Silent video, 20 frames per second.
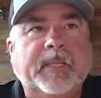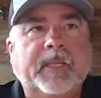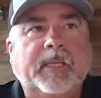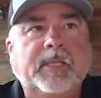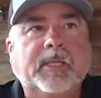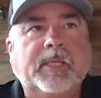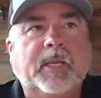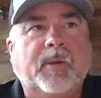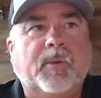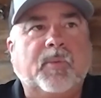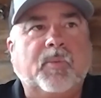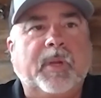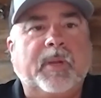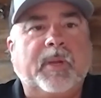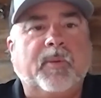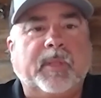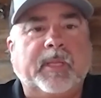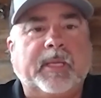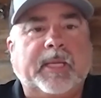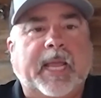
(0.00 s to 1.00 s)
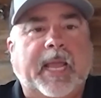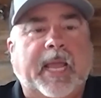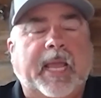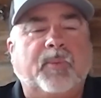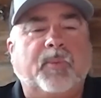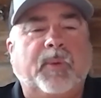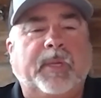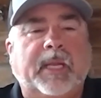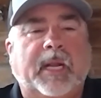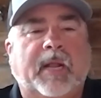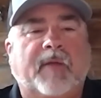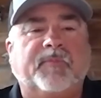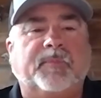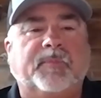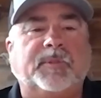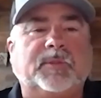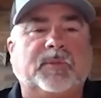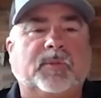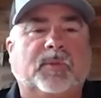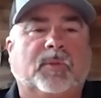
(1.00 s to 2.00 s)
we were the kind, we get off from
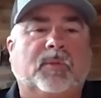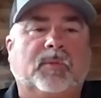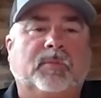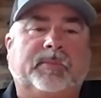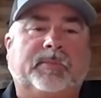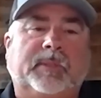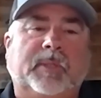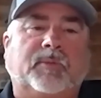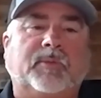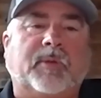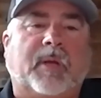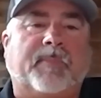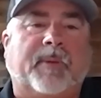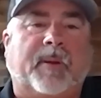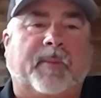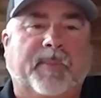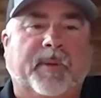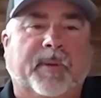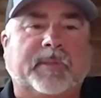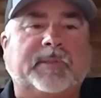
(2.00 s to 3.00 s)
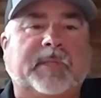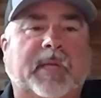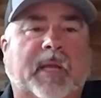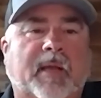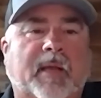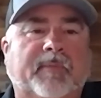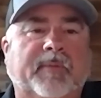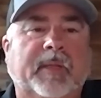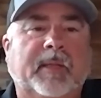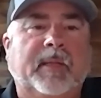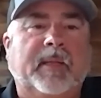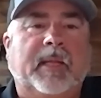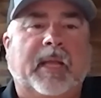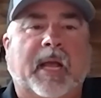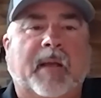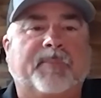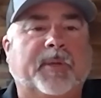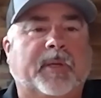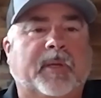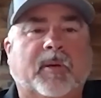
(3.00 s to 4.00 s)
school, go drop our books off,
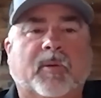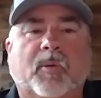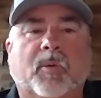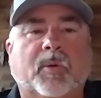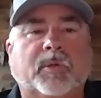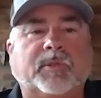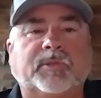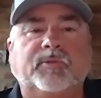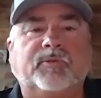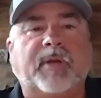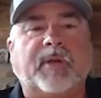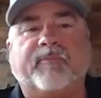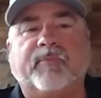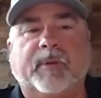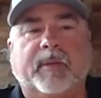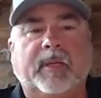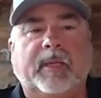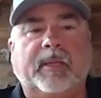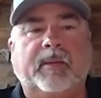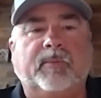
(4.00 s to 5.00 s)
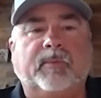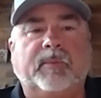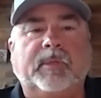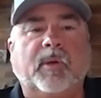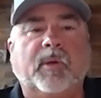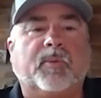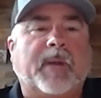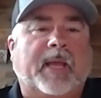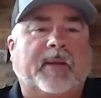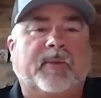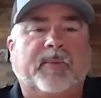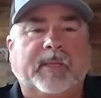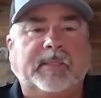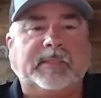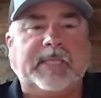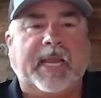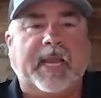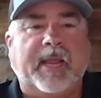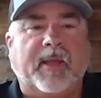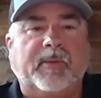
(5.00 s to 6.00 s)
hop on our horse and drive around and go ride around
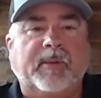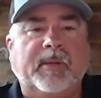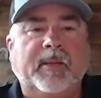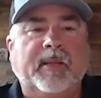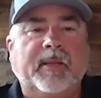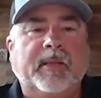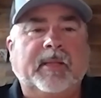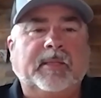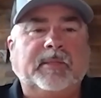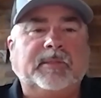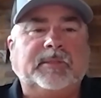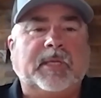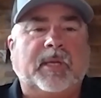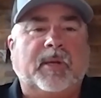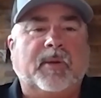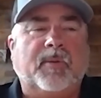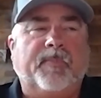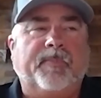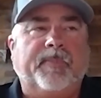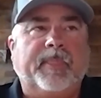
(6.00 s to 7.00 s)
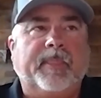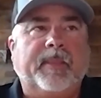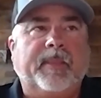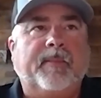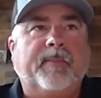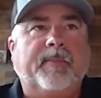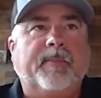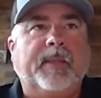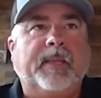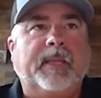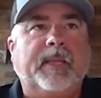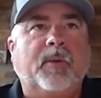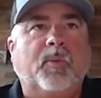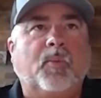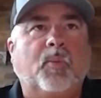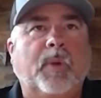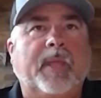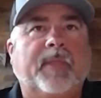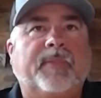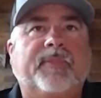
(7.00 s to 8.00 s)
town. So
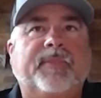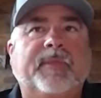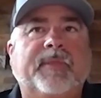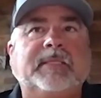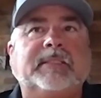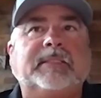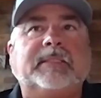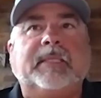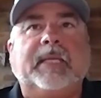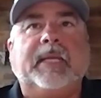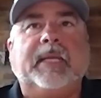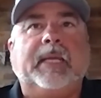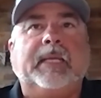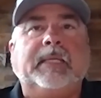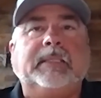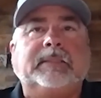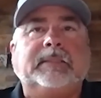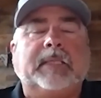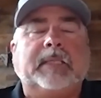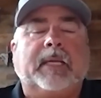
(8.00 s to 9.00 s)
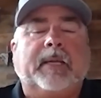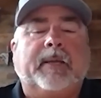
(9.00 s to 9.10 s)
with these things,